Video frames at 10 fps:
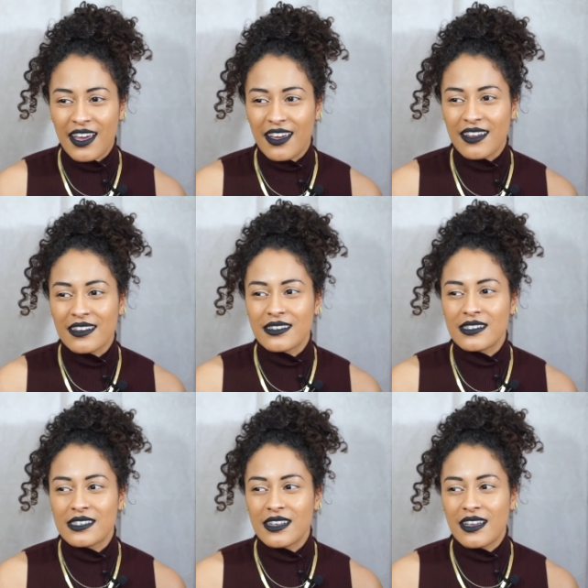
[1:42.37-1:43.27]

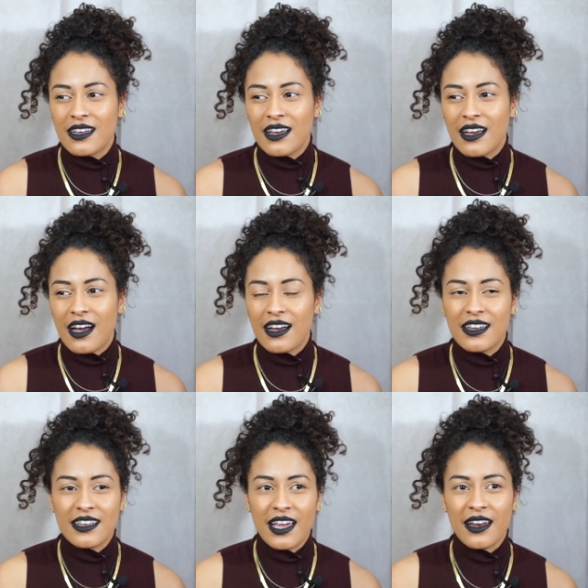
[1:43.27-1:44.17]
and
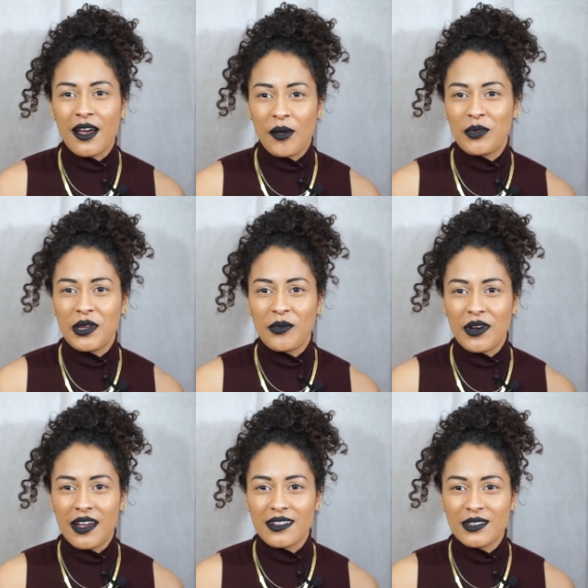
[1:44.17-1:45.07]
I cannot be
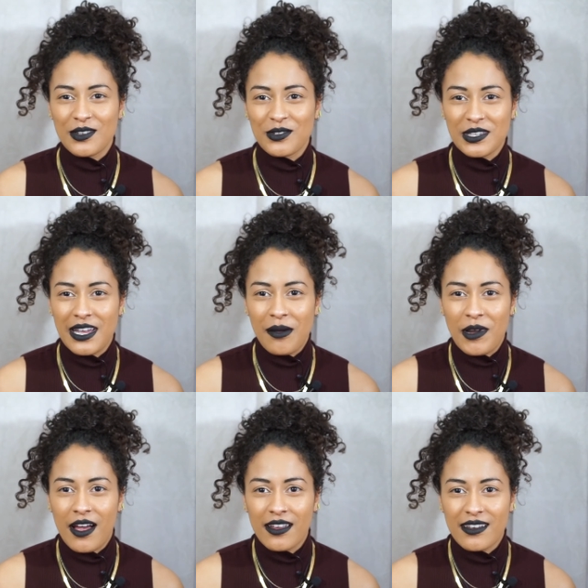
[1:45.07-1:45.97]
what I literally
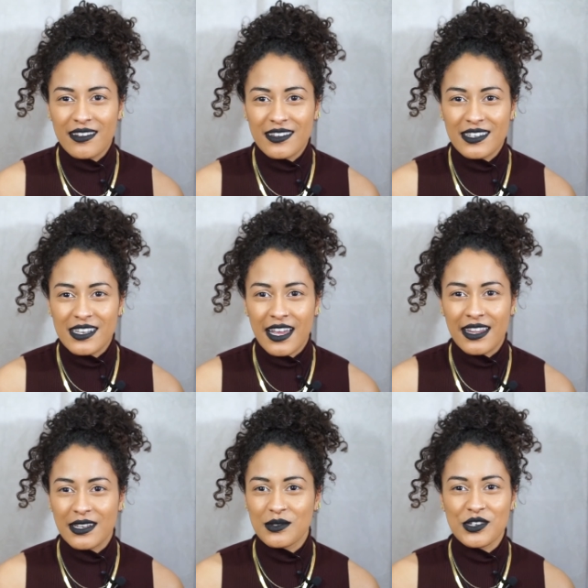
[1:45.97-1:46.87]
am not.
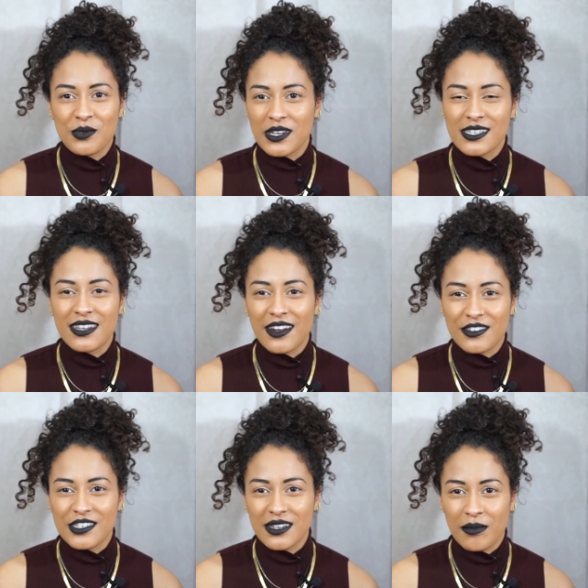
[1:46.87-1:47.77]
And that's just wasted
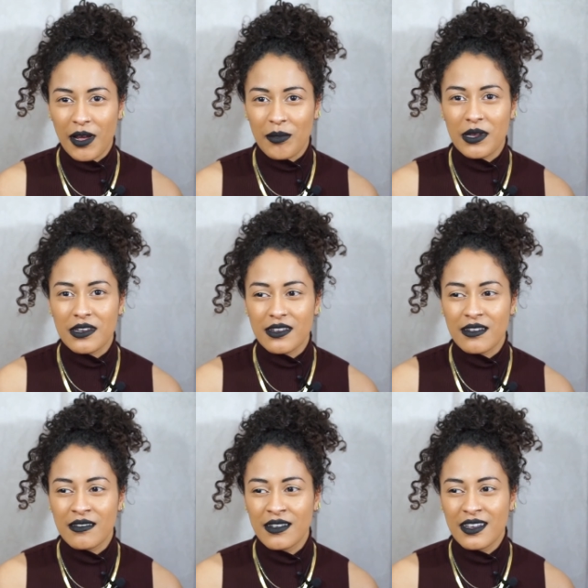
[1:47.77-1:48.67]
energy, in my opinion,
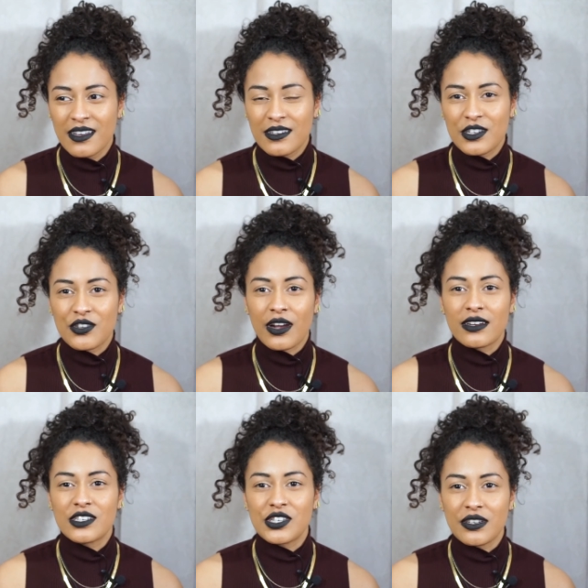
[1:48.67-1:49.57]
to try
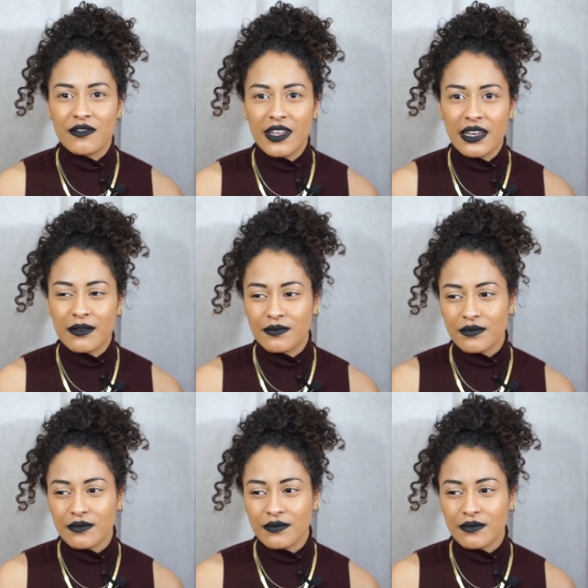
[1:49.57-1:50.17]
and achieve that.